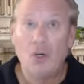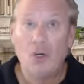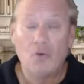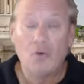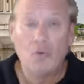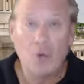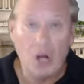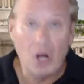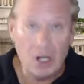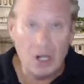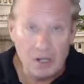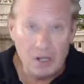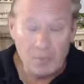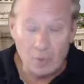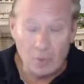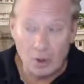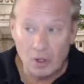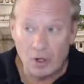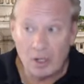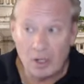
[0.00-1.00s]

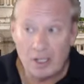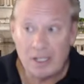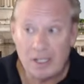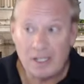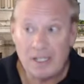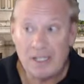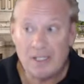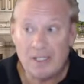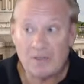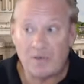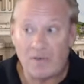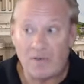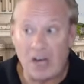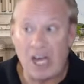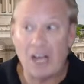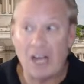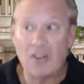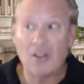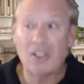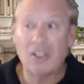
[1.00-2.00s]
Ruggenberg is
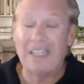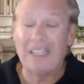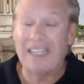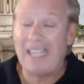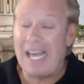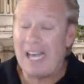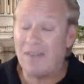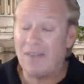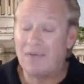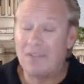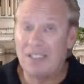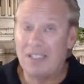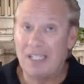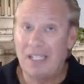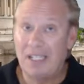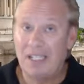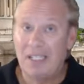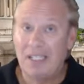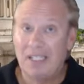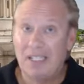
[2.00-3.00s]
farther left
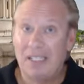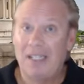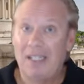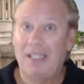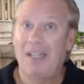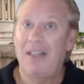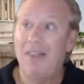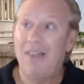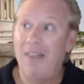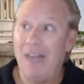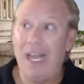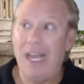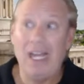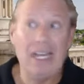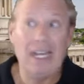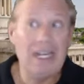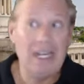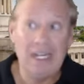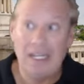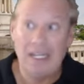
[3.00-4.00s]

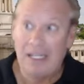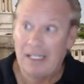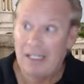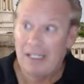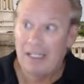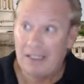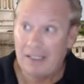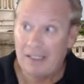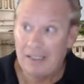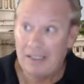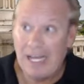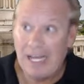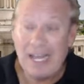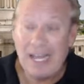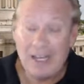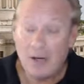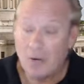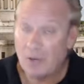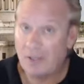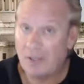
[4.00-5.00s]
than
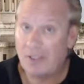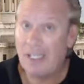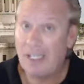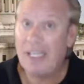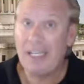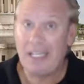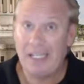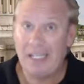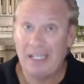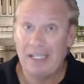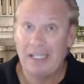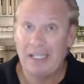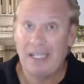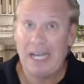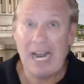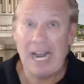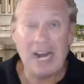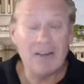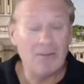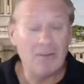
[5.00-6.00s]
AOC.
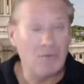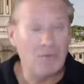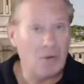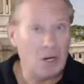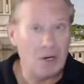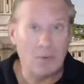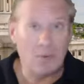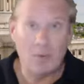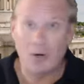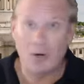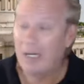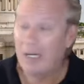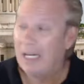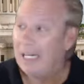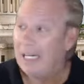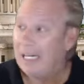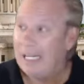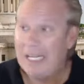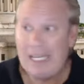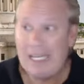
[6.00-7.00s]
Aaron Ruggenberg,
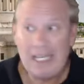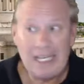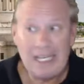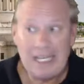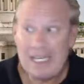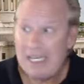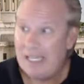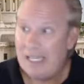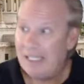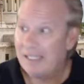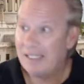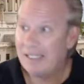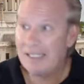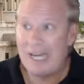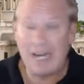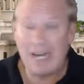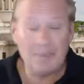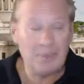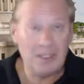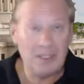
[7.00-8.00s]
he does
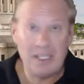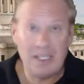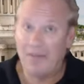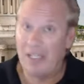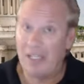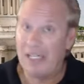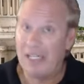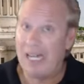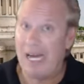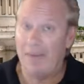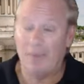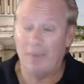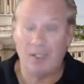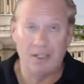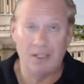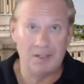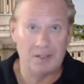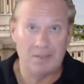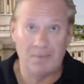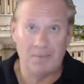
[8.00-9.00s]
not believe in
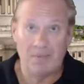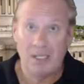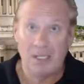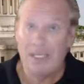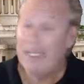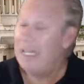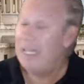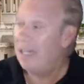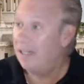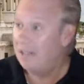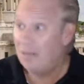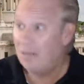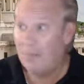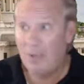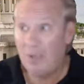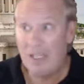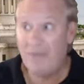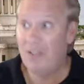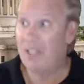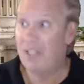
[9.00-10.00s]
capitalism. He doesn't
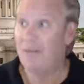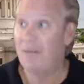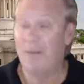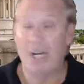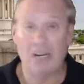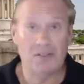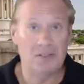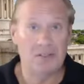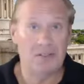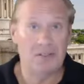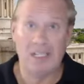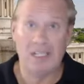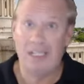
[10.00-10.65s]
believe in democracy.